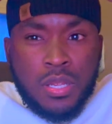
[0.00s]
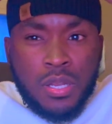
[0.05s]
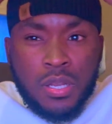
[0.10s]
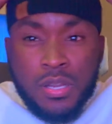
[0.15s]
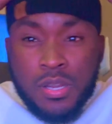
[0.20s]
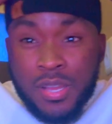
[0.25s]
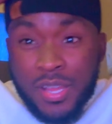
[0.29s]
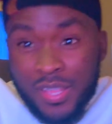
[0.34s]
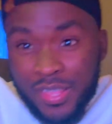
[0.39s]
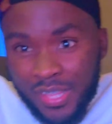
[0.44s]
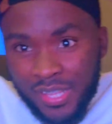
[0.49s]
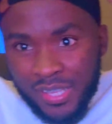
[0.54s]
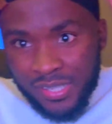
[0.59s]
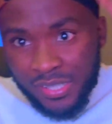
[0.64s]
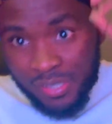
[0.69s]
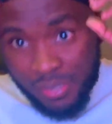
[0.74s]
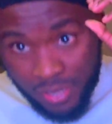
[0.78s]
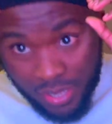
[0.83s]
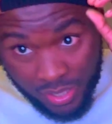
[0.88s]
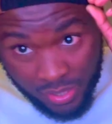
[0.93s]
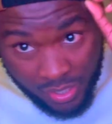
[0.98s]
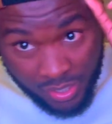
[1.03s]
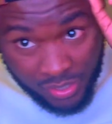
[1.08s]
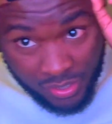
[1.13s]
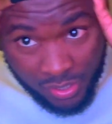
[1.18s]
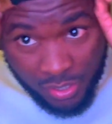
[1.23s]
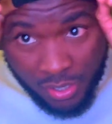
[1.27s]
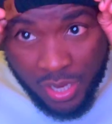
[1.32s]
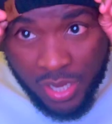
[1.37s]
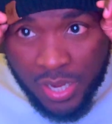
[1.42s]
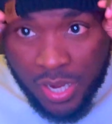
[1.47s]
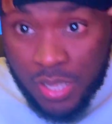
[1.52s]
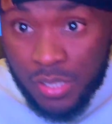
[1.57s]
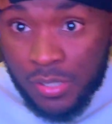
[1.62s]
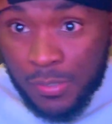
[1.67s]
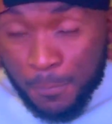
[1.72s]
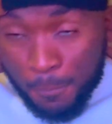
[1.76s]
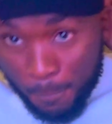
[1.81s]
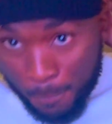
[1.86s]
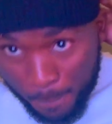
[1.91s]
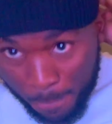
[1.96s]
Look at this. Look at this. Look at this.
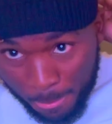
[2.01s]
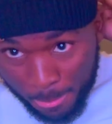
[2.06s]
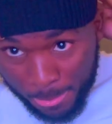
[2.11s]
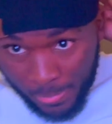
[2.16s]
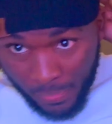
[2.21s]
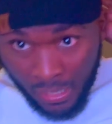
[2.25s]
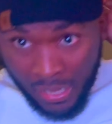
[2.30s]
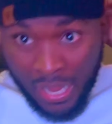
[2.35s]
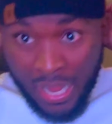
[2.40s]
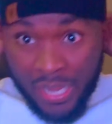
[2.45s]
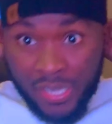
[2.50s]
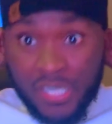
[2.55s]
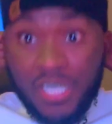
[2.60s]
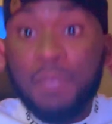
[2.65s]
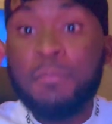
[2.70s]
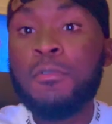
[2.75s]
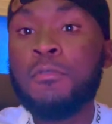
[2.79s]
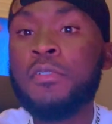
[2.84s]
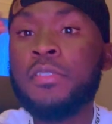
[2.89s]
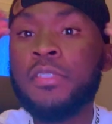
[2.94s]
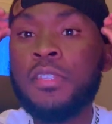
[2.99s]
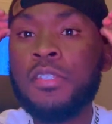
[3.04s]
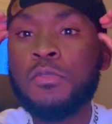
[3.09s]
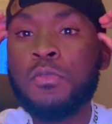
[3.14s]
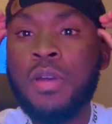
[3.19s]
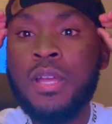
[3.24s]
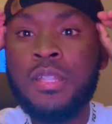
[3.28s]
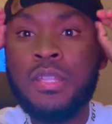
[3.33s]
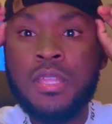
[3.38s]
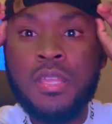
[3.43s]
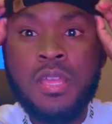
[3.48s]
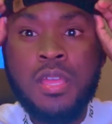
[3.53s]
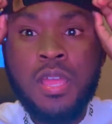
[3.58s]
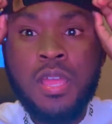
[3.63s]
Ah, shame. With this one.